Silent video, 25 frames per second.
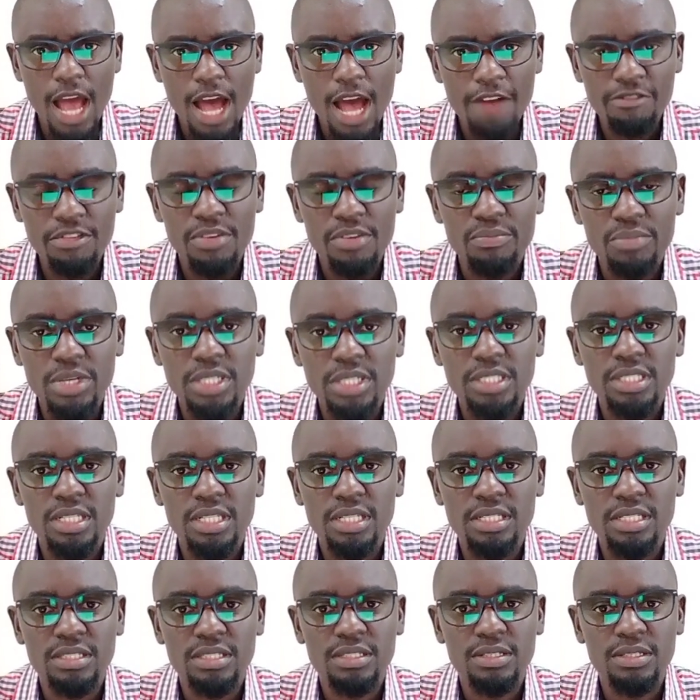
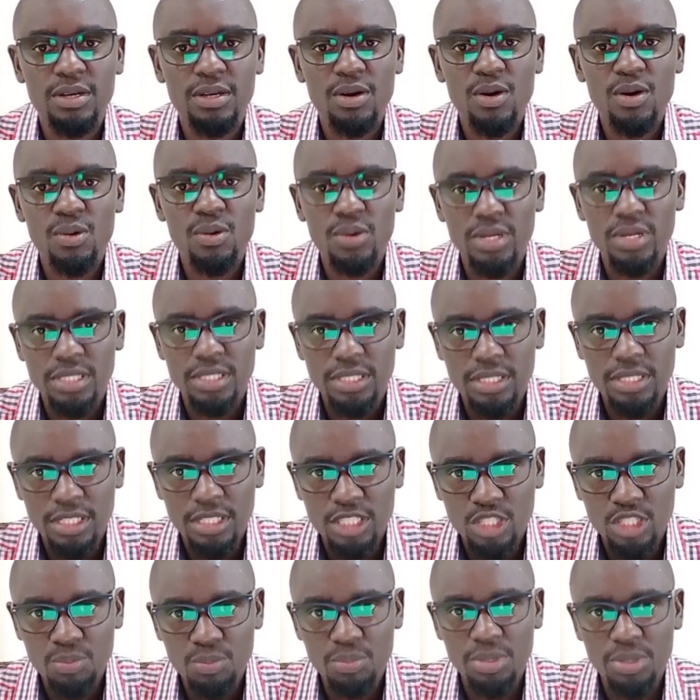Affirmations: always
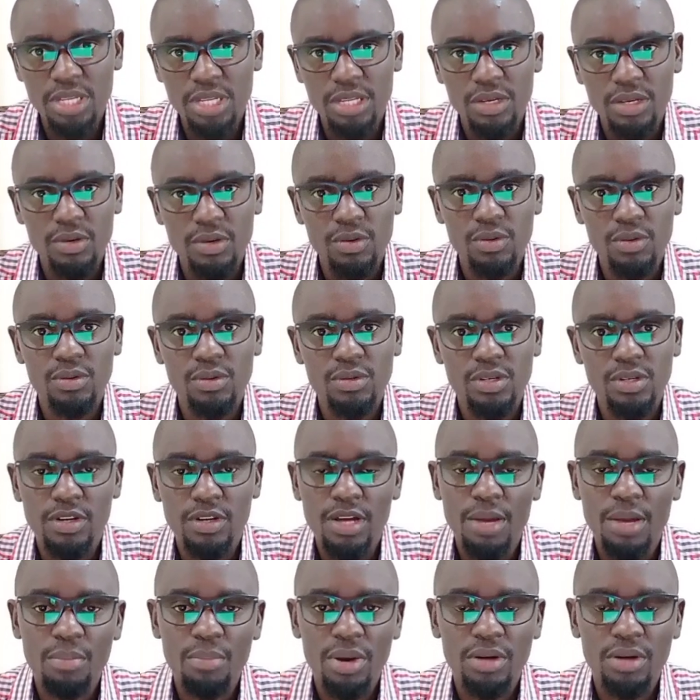speak good
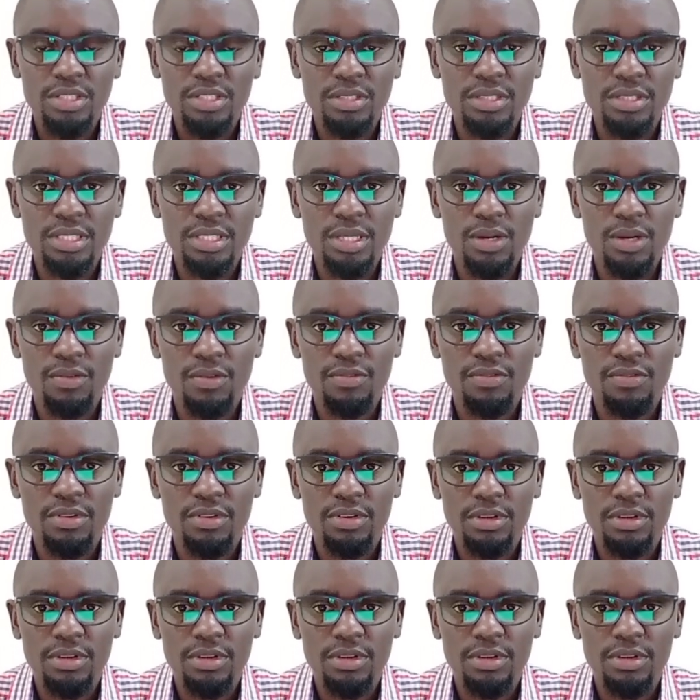about yourself.